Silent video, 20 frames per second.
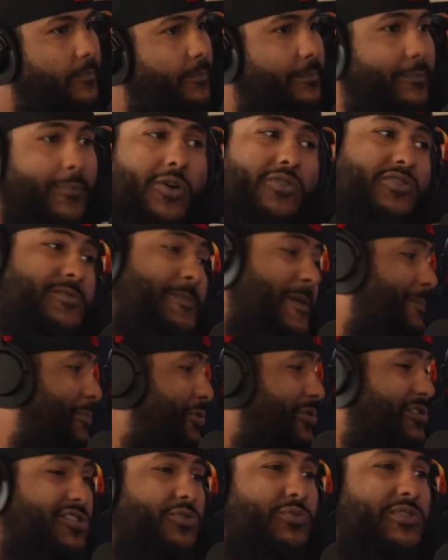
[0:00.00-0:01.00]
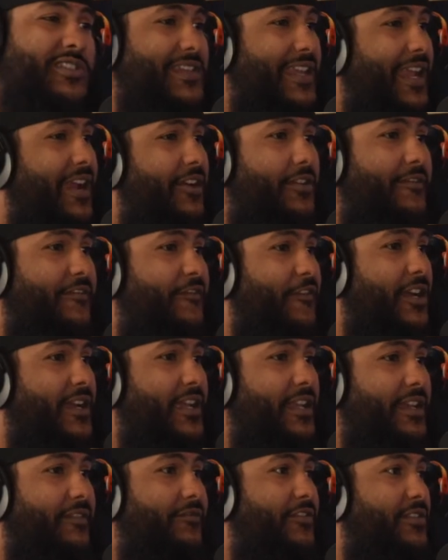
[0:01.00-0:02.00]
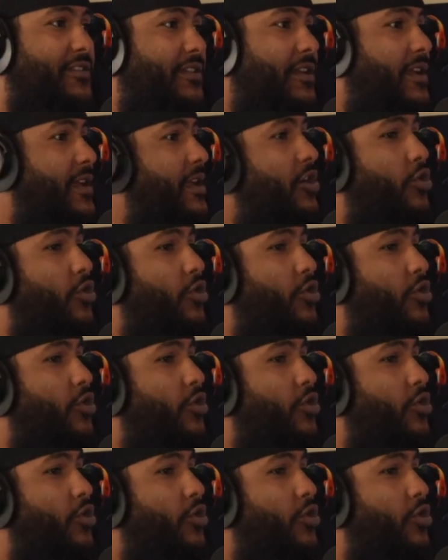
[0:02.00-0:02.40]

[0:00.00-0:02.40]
Most people are too scared to fucking even